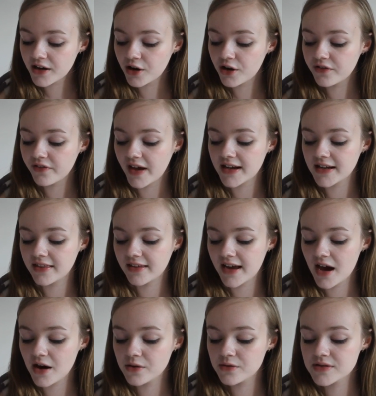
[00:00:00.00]
over anything
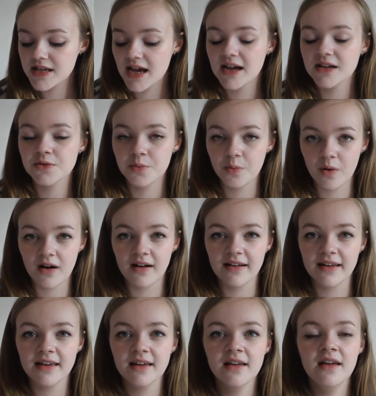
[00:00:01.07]
else and
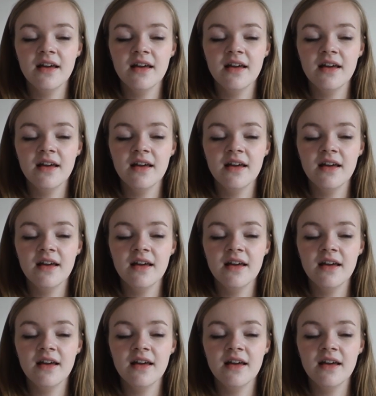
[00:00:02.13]
why?